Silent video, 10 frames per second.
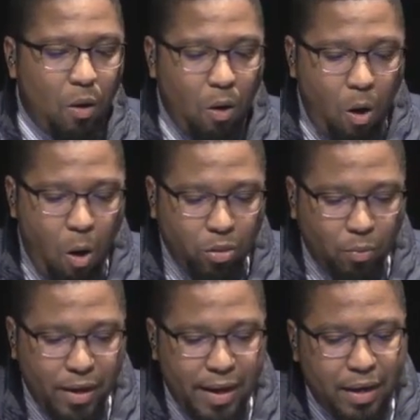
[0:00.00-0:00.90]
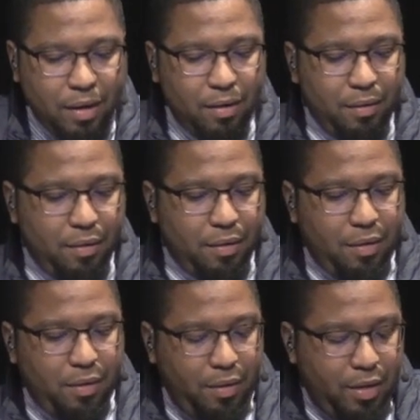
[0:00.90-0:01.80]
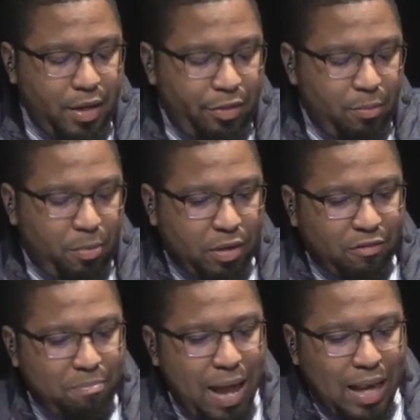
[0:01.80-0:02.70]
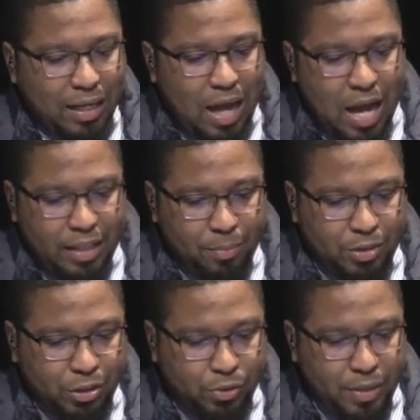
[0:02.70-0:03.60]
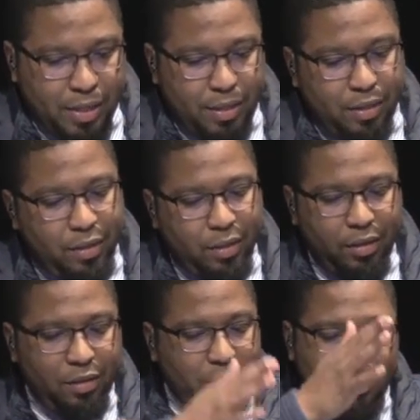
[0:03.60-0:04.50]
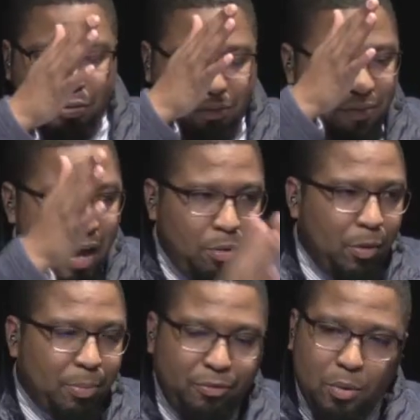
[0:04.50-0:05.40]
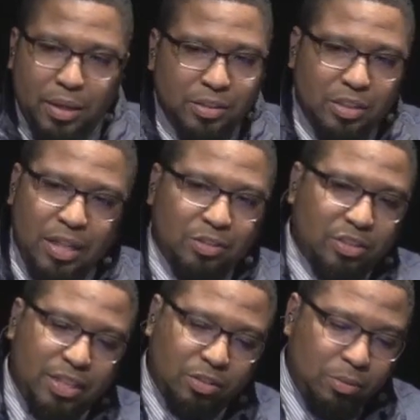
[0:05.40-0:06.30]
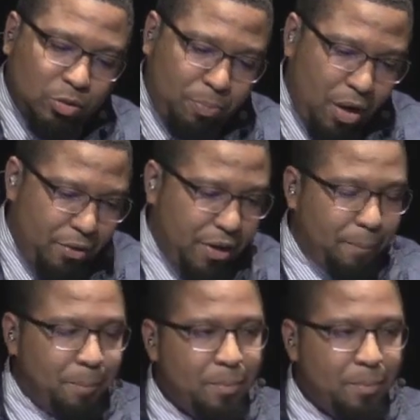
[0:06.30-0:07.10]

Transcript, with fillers: All the way in the book of Malachi that we just read, you know, the final book before we enter the intertestamental period,